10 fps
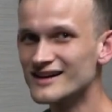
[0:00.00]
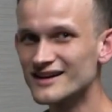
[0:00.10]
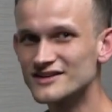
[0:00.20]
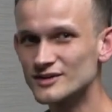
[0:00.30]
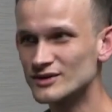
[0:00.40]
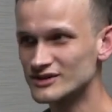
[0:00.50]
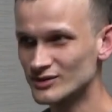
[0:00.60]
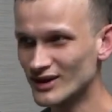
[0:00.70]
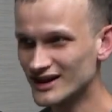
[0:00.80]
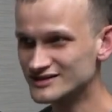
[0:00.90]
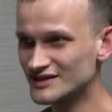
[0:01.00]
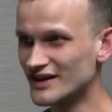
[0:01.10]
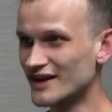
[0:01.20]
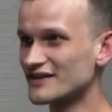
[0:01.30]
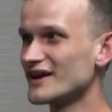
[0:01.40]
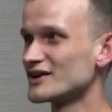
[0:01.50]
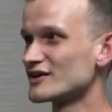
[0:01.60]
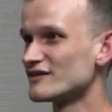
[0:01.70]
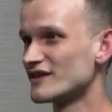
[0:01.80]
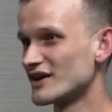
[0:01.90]
it did really well. And then at the end
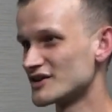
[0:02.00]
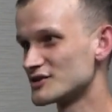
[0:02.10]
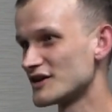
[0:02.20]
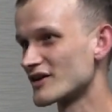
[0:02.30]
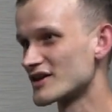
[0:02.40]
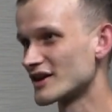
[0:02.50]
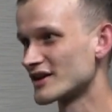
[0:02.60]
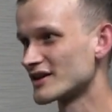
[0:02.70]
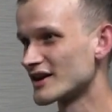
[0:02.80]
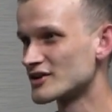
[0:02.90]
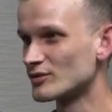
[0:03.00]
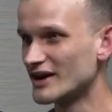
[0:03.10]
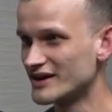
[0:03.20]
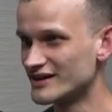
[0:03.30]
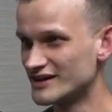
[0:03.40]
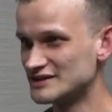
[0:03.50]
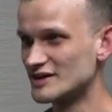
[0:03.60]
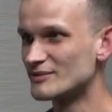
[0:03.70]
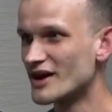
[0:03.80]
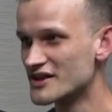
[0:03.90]
of 2020,
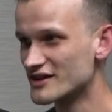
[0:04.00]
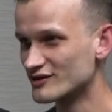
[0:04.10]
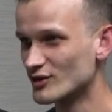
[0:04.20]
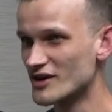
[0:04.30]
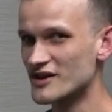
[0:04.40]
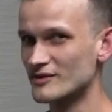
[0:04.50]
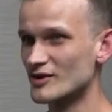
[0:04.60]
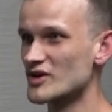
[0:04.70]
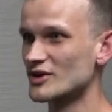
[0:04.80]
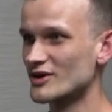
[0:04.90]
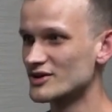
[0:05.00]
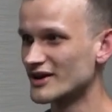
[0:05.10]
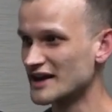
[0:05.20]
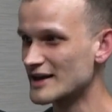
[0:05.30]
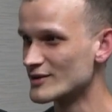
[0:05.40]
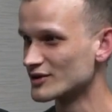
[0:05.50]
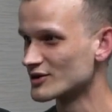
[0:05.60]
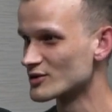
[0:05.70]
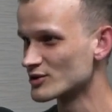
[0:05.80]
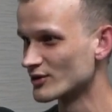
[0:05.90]
Elon Musk, of course, started talking about
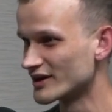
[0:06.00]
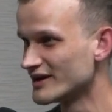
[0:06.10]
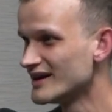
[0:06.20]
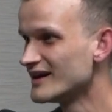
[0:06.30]
Dogecoin.